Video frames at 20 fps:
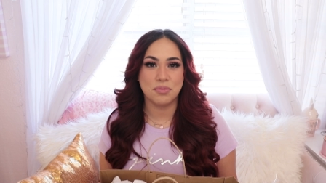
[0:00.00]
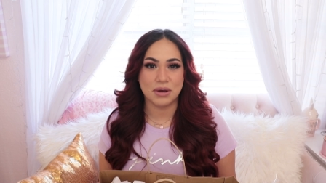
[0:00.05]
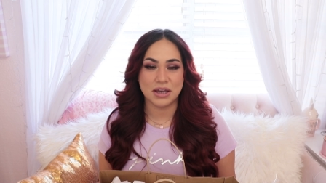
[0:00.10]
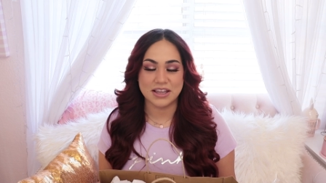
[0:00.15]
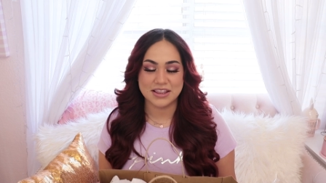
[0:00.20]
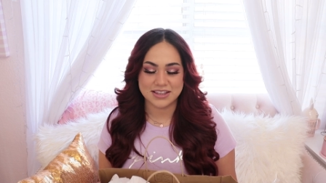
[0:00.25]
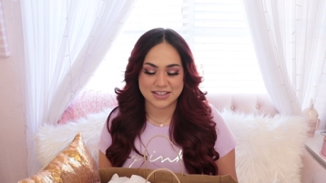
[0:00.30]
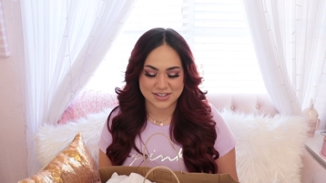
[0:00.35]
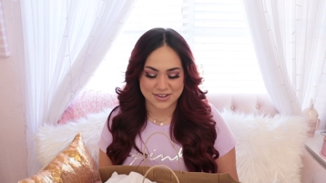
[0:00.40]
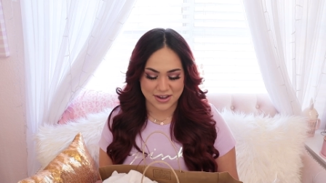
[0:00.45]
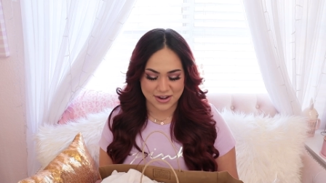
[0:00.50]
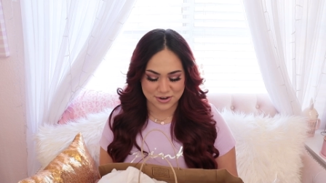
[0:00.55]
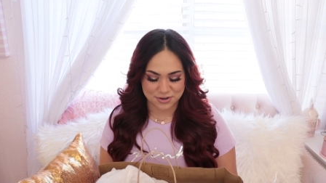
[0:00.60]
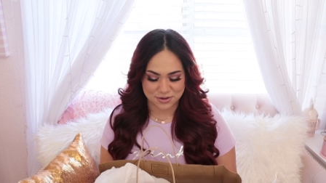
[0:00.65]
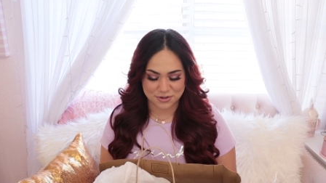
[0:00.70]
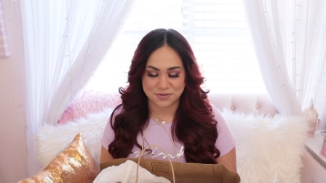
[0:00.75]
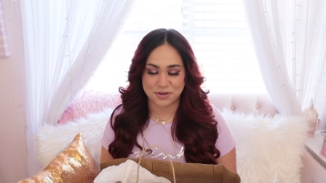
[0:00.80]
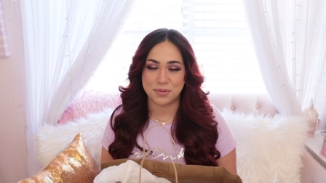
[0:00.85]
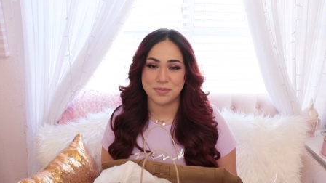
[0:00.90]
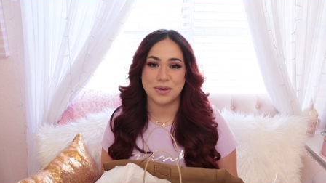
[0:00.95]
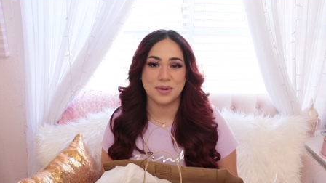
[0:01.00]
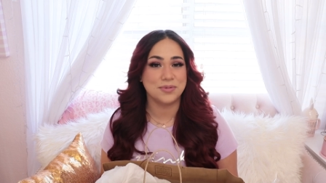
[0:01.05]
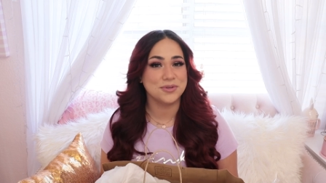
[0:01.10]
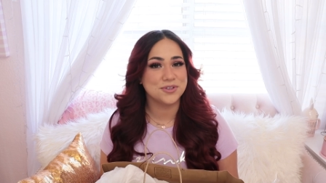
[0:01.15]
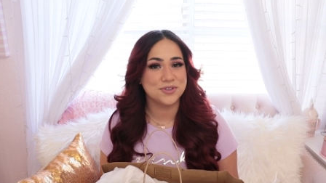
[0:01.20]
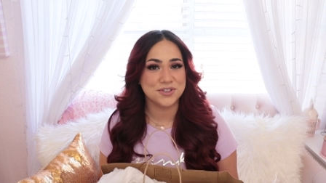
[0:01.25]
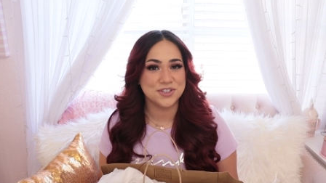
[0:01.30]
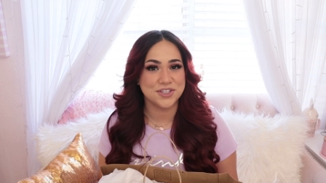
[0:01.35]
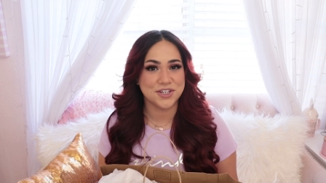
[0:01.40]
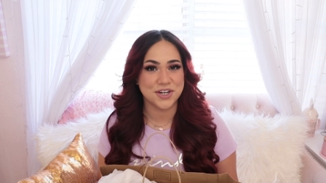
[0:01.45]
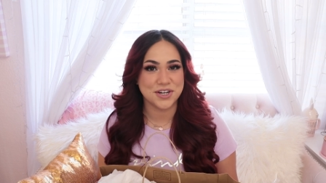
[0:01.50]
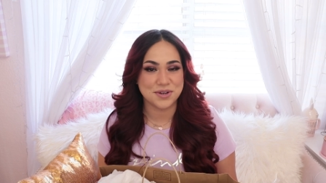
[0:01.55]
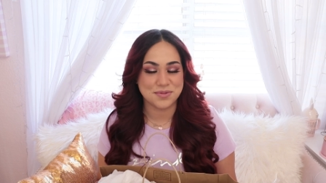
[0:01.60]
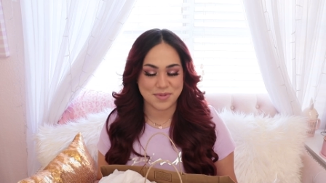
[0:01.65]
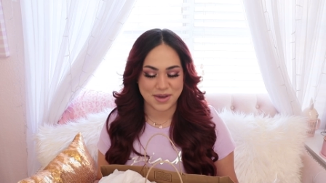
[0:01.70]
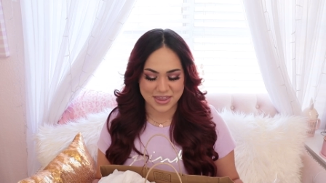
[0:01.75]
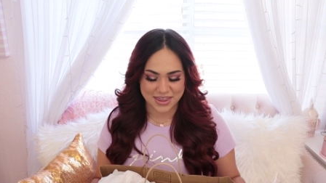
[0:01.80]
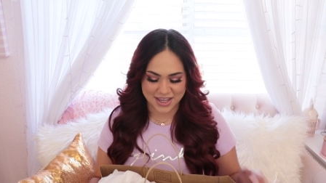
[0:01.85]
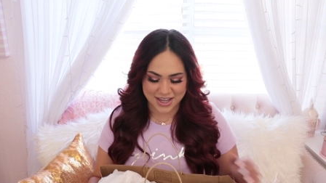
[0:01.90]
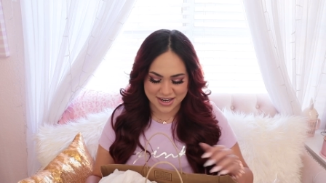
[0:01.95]
month so I don't know if I'll be able to return
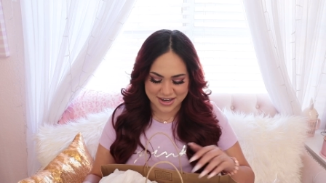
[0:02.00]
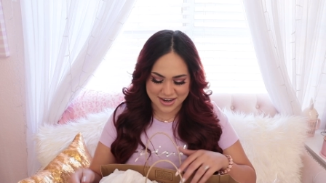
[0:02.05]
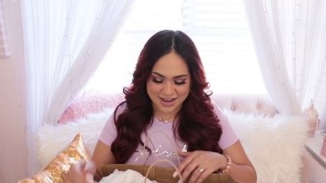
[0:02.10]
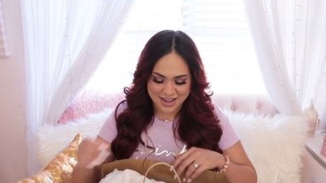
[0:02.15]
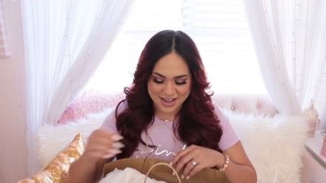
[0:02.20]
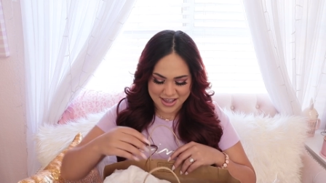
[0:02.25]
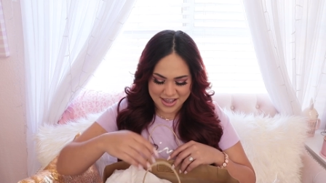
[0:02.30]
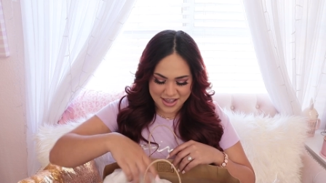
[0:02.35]
it by then